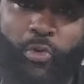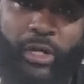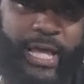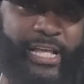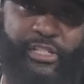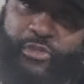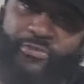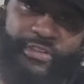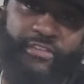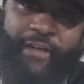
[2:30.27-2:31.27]
want an
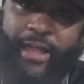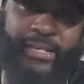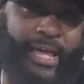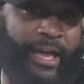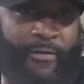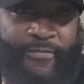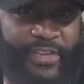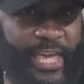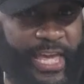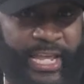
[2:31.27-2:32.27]
SUV right now,
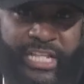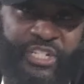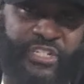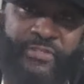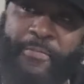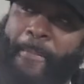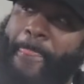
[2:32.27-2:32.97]
V8 engine.